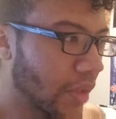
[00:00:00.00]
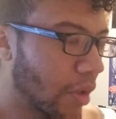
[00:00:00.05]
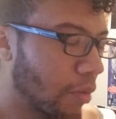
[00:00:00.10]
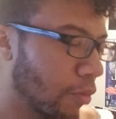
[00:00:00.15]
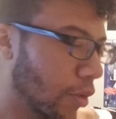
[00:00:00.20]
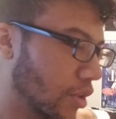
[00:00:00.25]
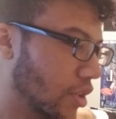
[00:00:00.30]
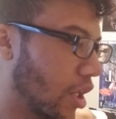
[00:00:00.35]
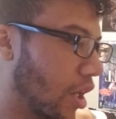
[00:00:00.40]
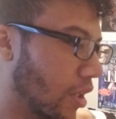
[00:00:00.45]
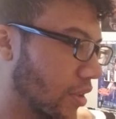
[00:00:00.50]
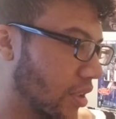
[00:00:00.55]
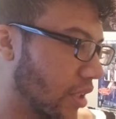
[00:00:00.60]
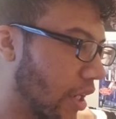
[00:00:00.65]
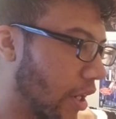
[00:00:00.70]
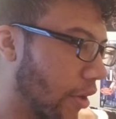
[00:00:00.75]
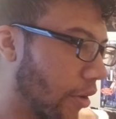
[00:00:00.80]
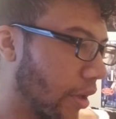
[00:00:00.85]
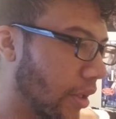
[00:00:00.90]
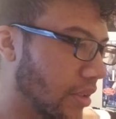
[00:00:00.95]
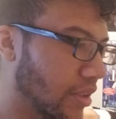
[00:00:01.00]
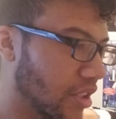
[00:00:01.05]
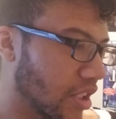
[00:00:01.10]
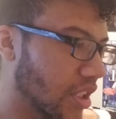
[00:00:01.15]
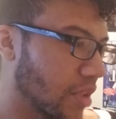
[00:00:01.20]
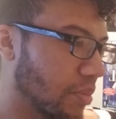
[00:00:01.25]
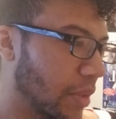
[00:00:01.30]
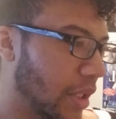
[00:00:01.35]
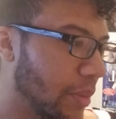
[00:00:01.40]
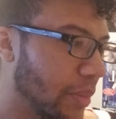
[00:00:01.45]
we'll talk to Eren,
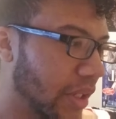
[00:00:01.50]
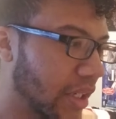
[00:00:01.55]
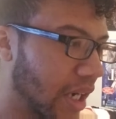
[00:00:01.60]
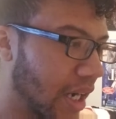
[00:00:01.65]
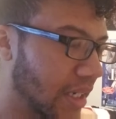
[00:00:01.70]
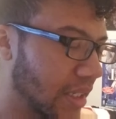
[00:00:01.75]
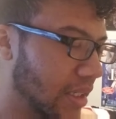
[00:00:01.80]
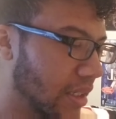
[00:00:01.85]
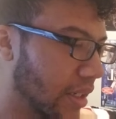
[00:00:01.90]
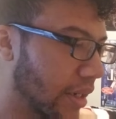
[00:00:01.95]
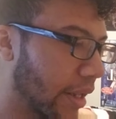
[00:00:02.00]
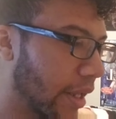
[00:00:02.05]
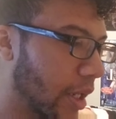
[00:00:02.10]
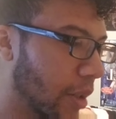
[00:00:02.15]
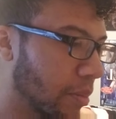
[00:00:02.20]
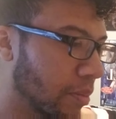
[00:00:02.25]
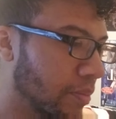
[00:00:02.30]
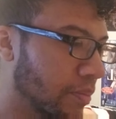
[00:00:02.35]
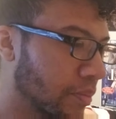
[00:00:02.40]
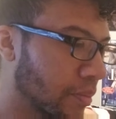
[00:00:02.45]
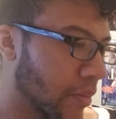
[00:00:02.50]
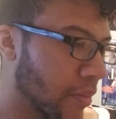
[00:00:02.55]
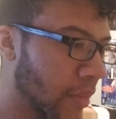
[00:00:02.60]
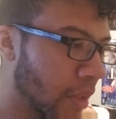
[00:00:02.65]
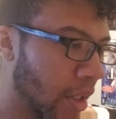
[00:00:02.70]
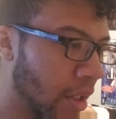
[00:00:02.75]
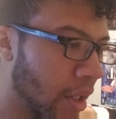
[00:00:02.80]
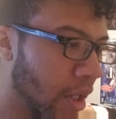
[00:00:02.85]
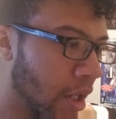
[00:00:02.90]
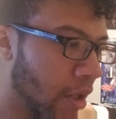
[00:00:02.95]
just me, Mikasa, and him.
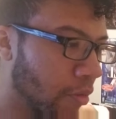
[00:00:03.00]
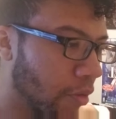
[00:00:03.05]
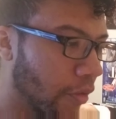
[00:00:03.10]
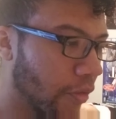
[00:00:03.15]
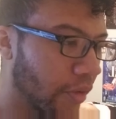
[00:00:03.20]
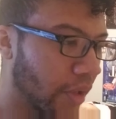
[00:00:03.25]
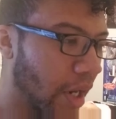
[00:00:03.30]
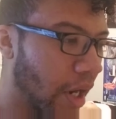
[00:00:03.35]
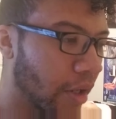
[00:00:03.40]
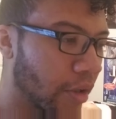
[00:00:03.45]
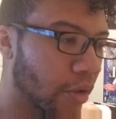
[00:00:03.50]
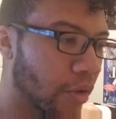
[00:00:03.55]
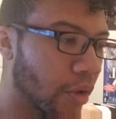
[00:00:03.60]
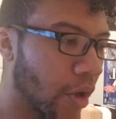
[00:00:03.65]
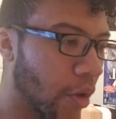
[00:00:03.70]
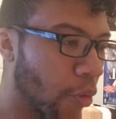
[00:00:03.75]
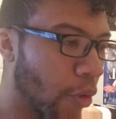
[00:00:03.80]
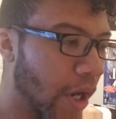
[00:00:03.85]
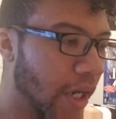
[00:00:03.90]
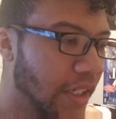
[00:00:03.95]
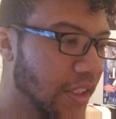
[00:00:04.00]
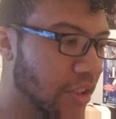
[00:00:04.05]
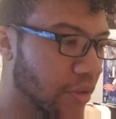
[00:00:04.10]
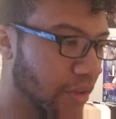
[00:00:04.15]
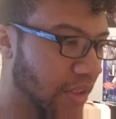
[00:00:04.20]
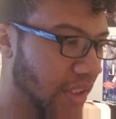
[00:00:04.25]
We'll finagle our way into a